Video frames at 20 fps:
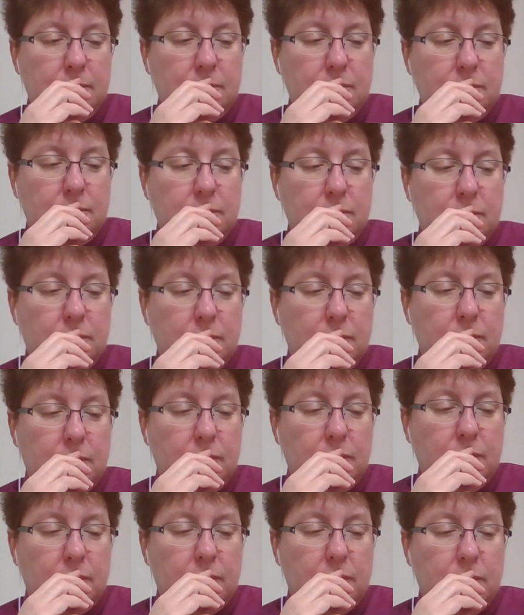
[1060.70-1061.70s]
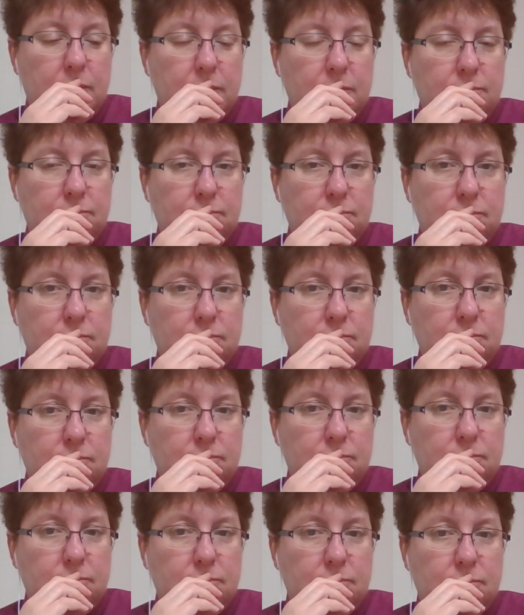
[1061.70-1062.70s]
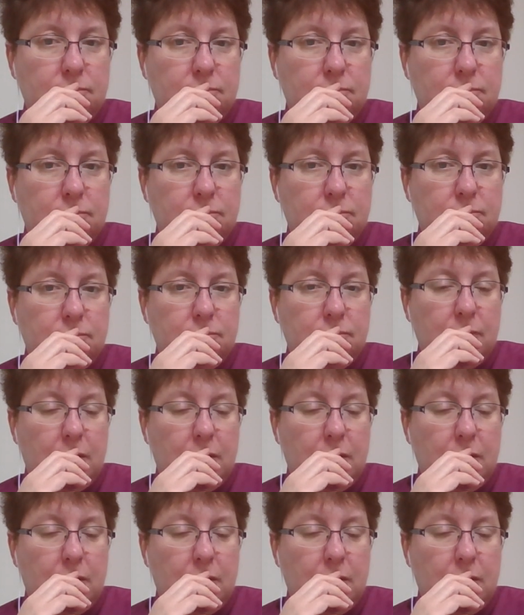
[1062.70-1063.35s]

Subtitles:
[no speech]